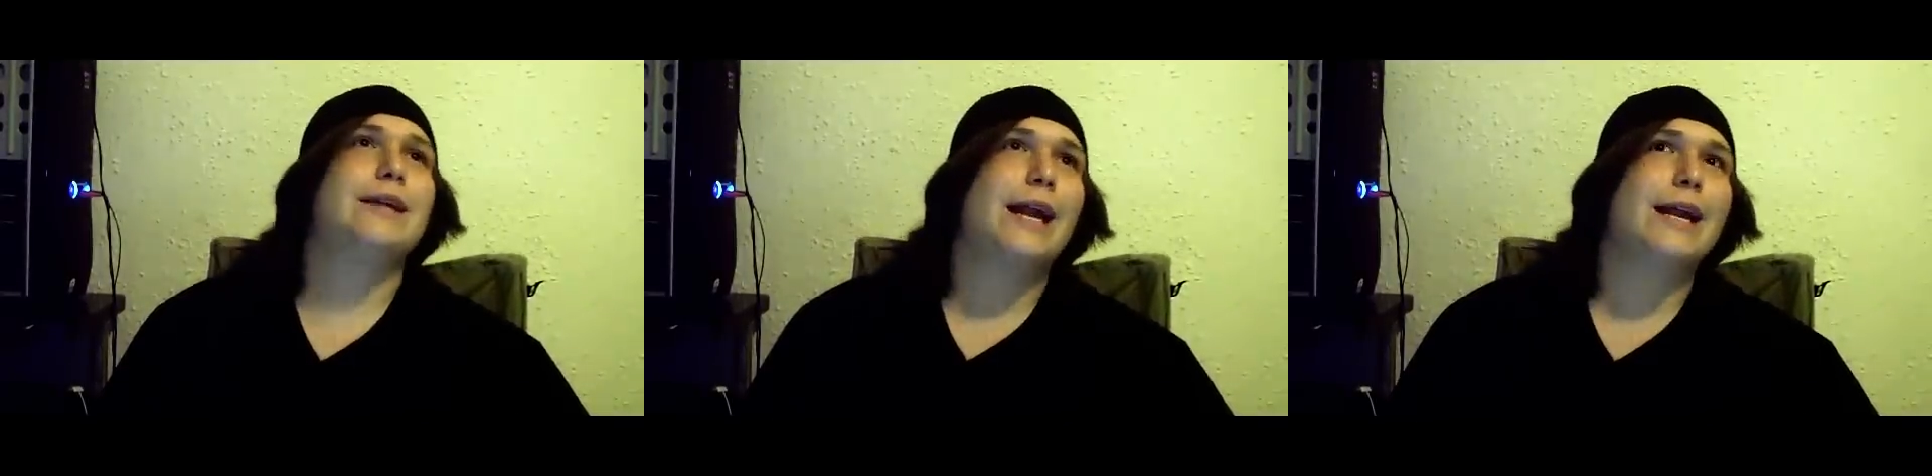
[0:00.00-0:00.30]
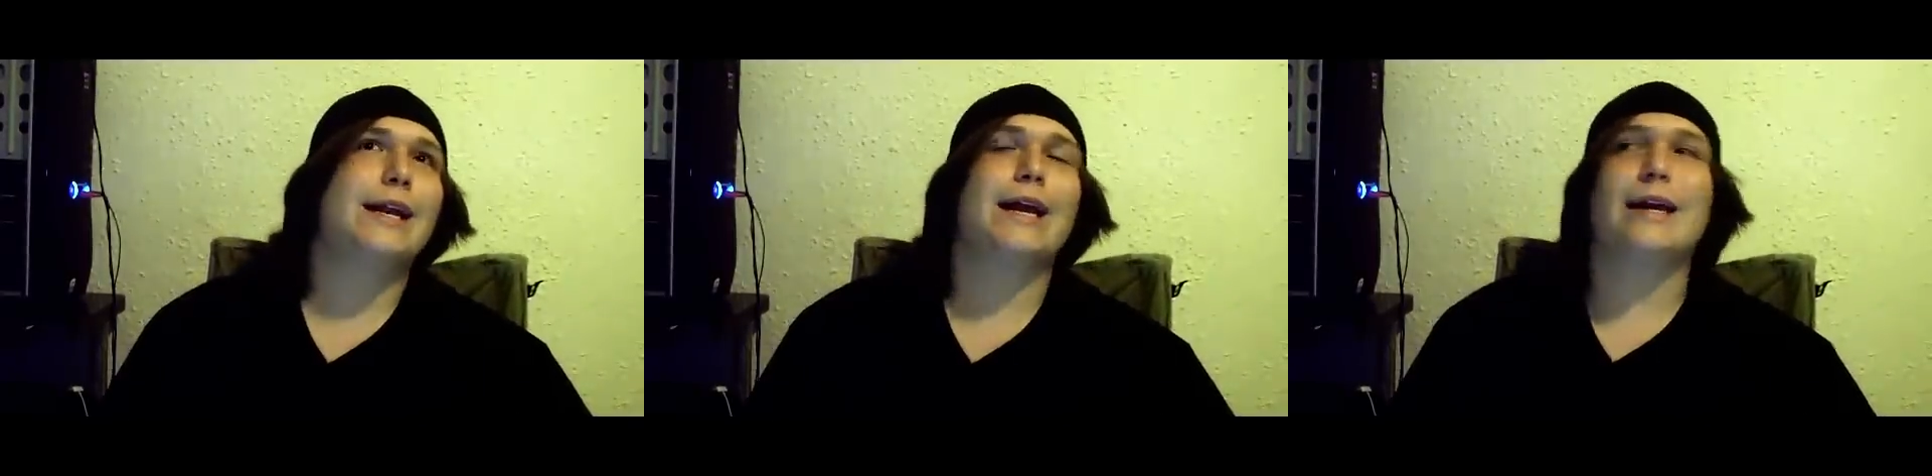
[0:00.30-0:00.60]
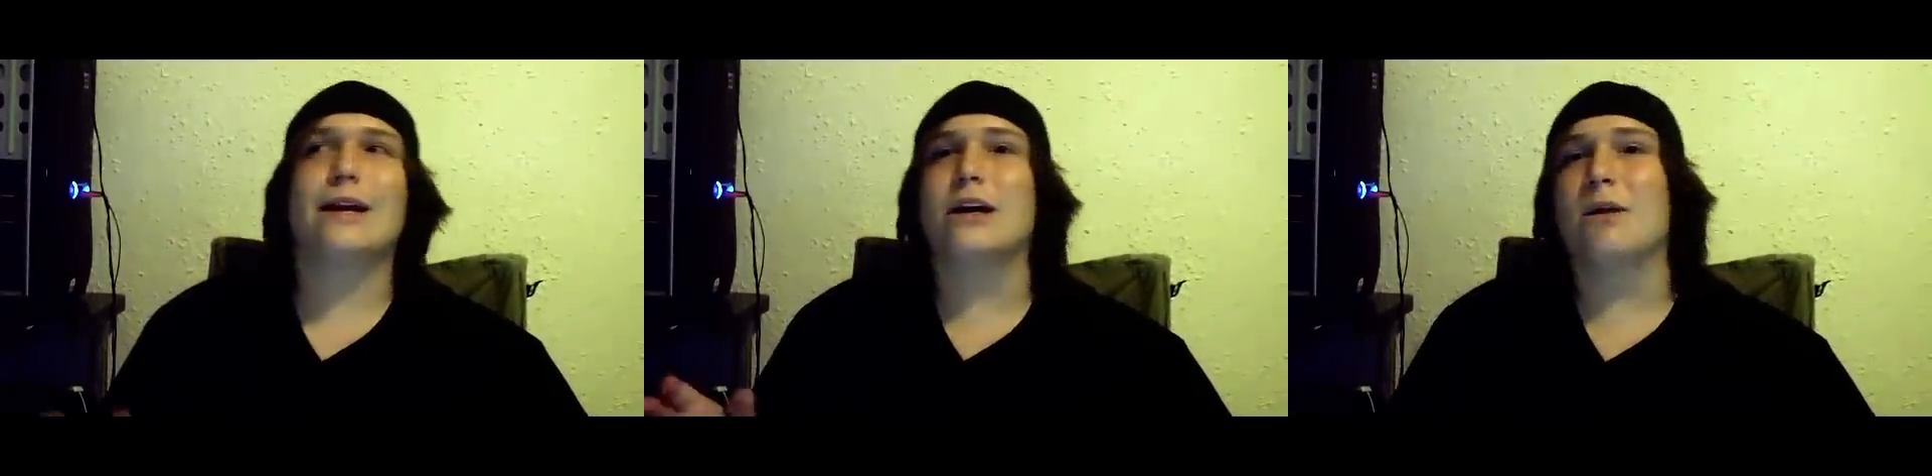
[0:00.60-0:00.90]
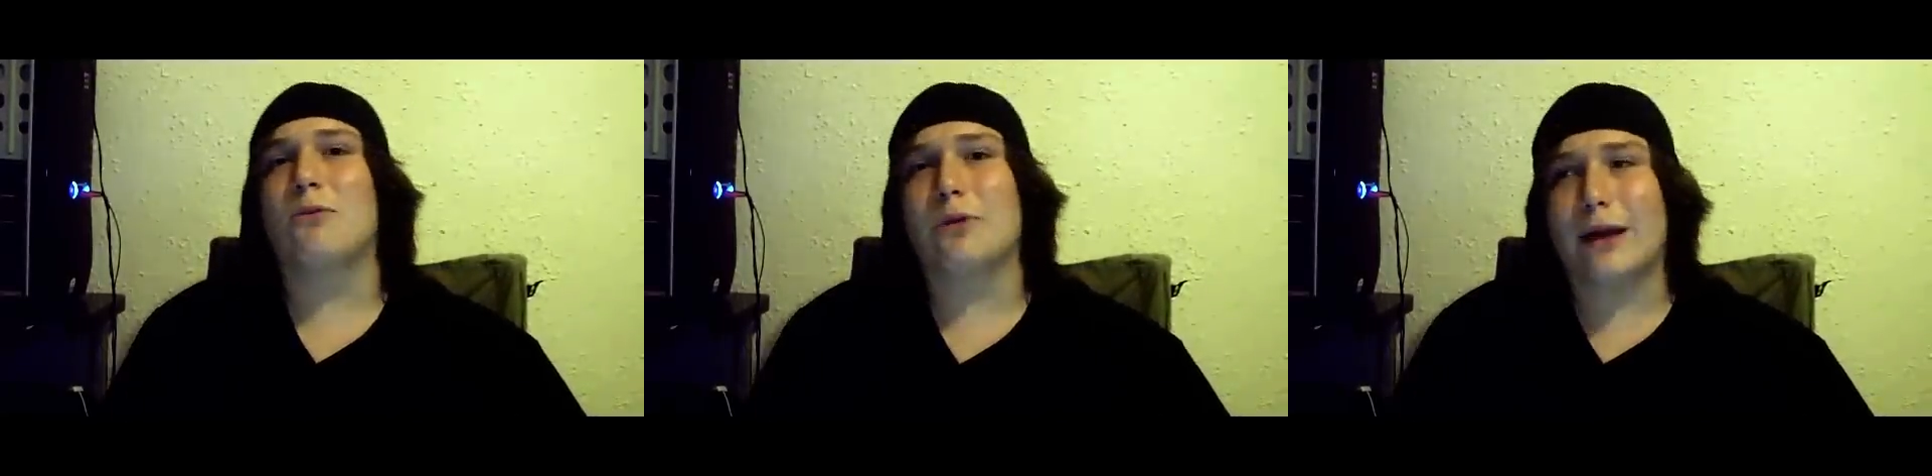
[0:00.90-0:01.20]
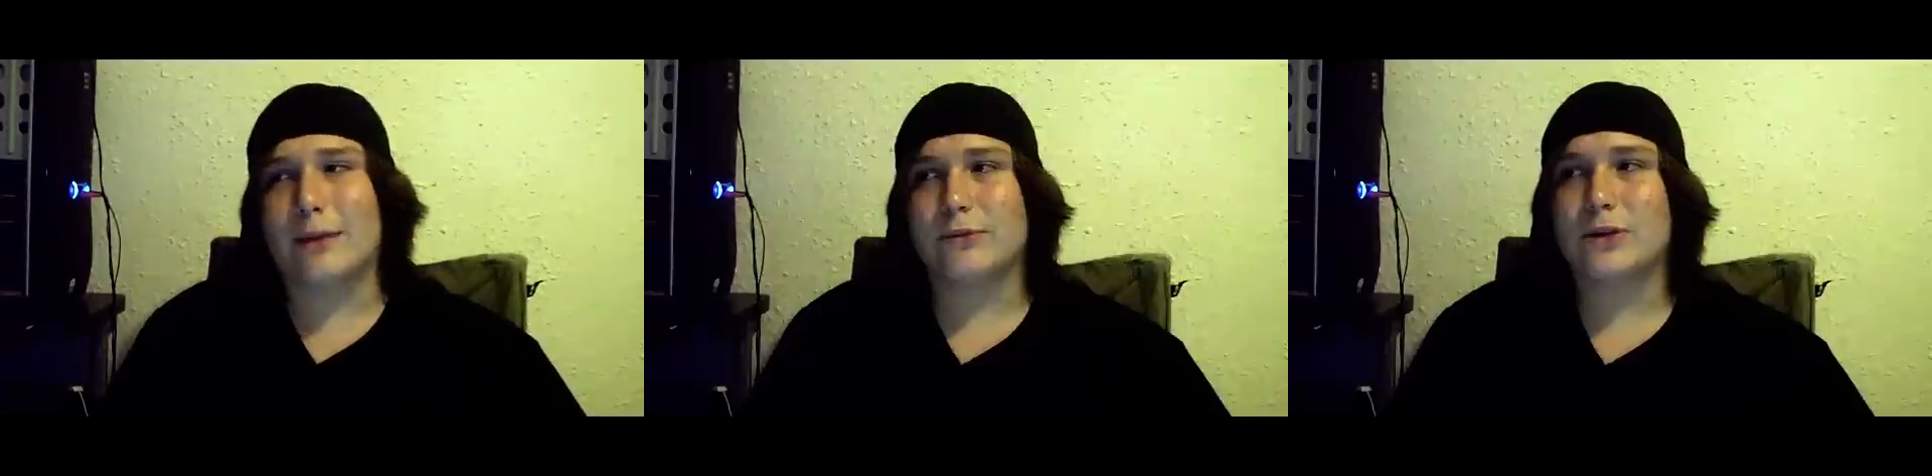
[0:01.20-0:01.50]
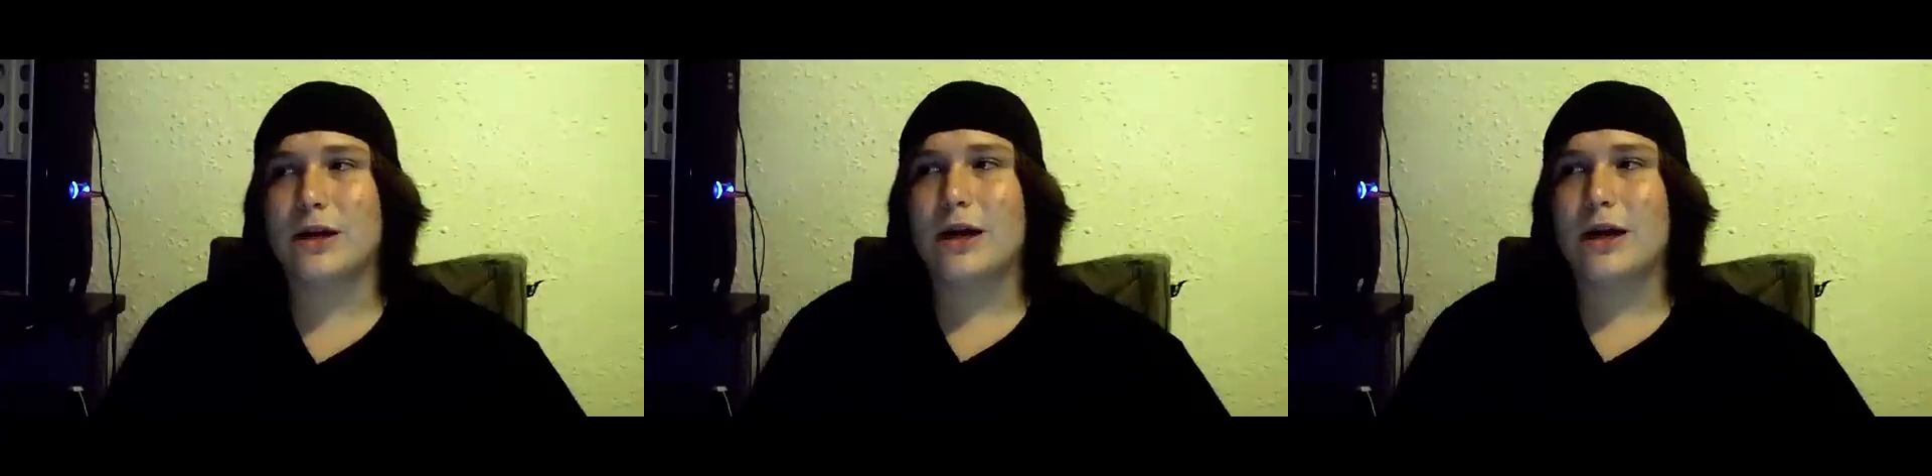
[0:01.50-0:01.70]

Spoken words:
get it and get a couple games